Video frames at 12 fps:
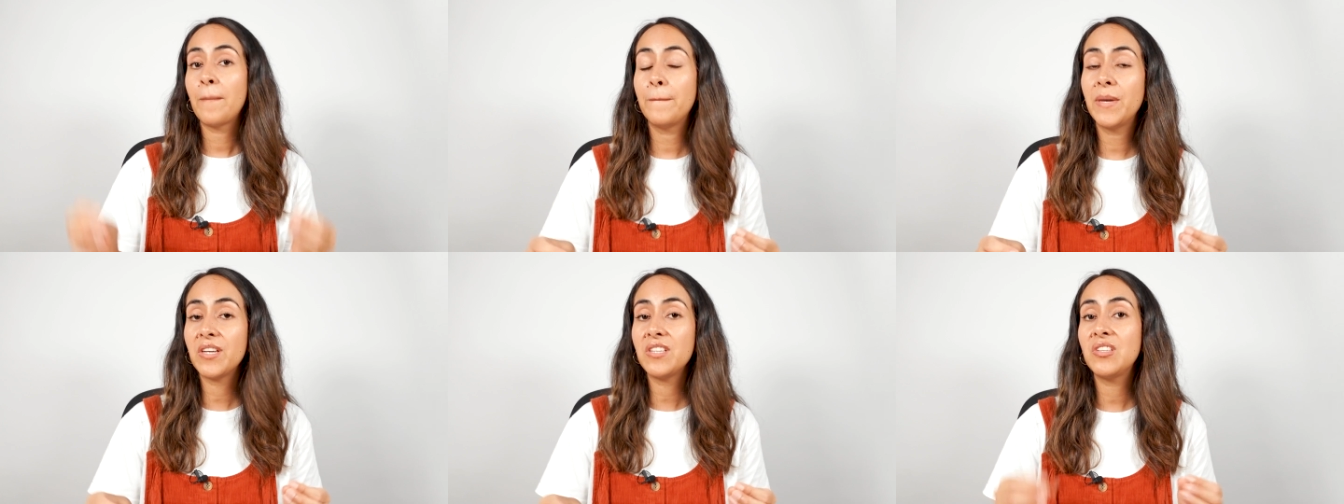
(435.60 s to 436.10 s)

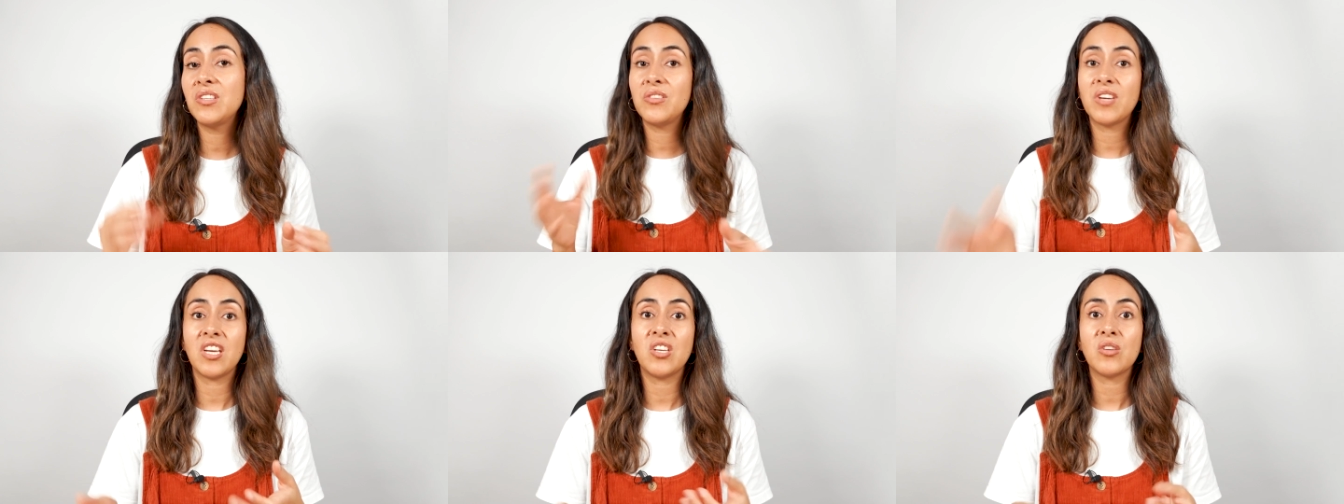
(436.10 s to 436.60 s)
but you
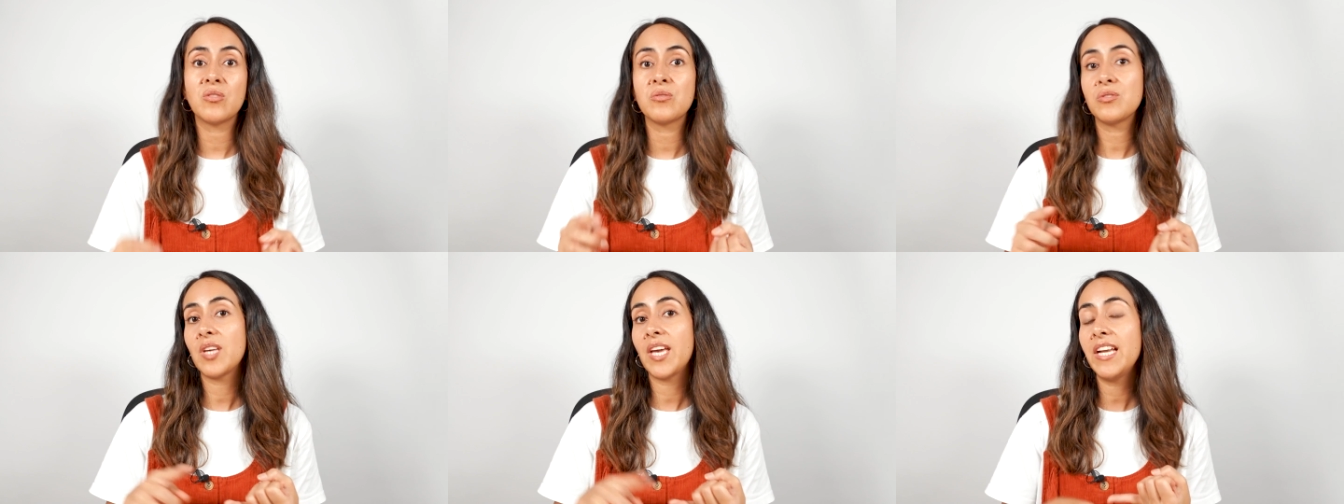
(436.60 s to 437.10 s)
can
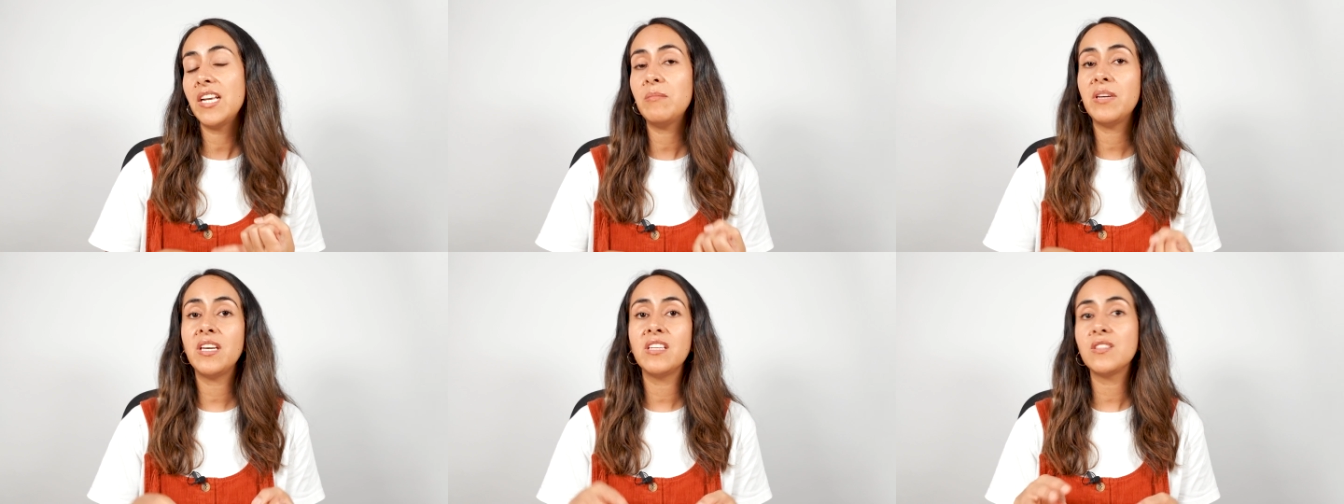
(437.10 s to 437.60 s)
use
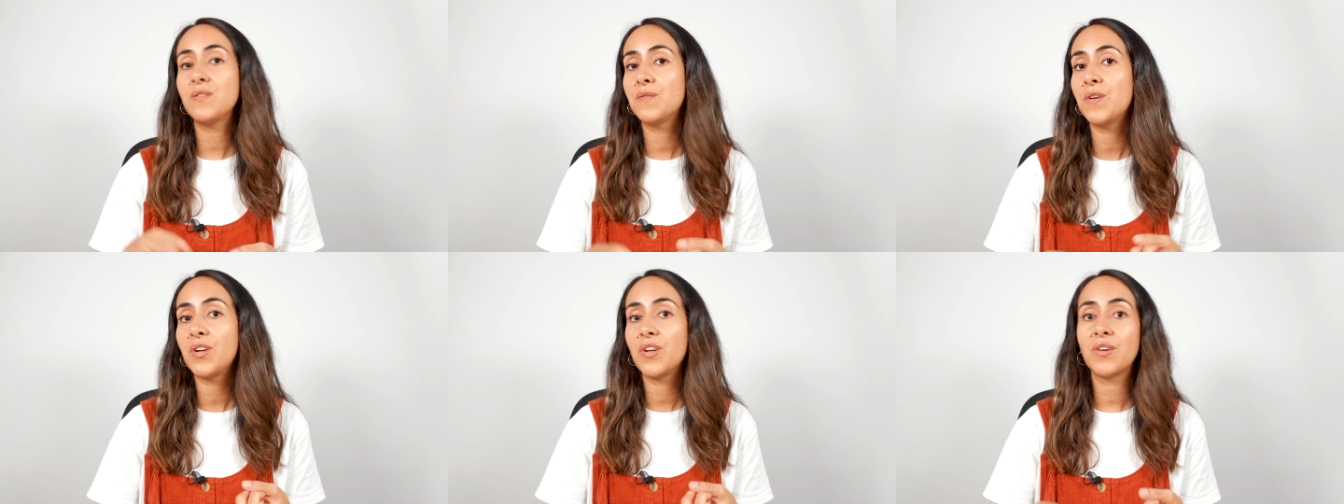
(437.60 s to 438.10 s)
elements,
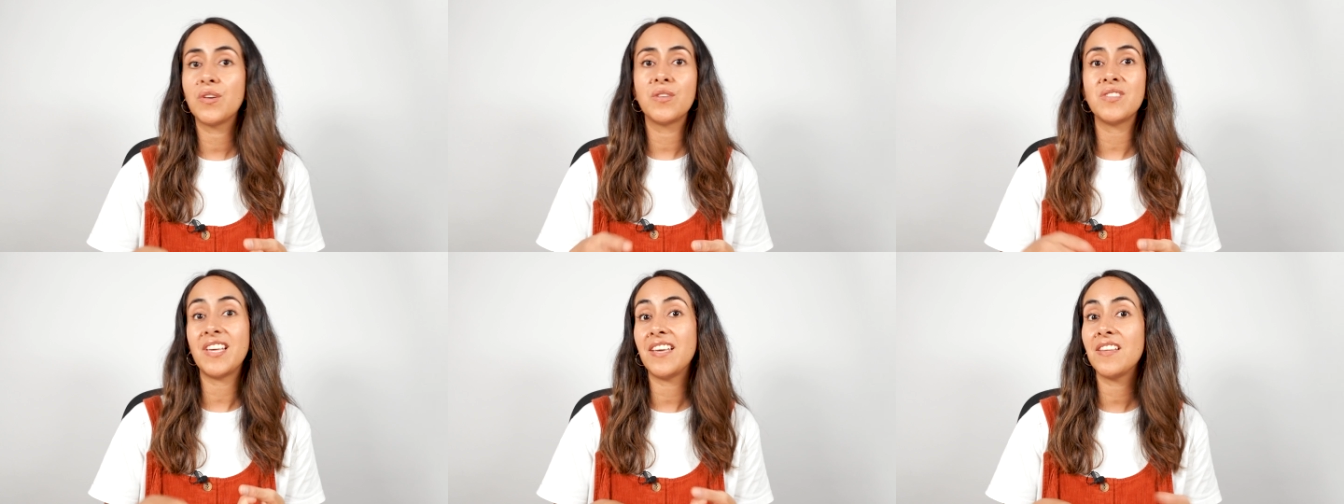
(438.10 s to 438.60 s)

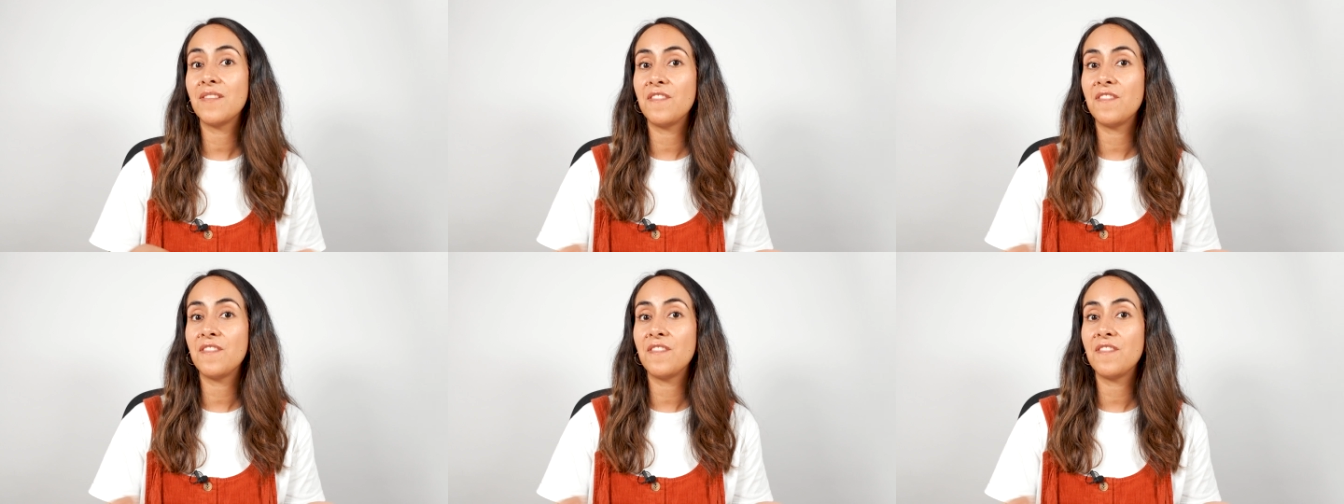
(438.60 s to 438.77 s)
photos, and